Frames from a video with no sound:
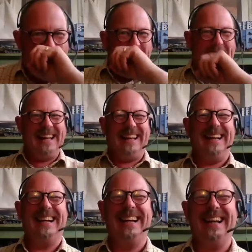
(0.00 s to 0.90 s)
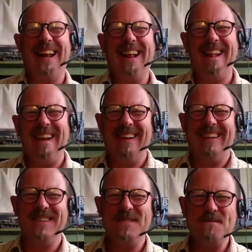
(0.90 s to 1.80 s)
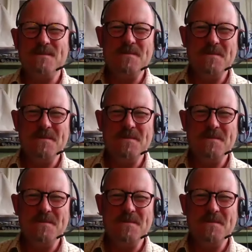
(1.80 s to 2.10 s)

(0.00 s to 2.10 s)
And I'm sure there are other podcasts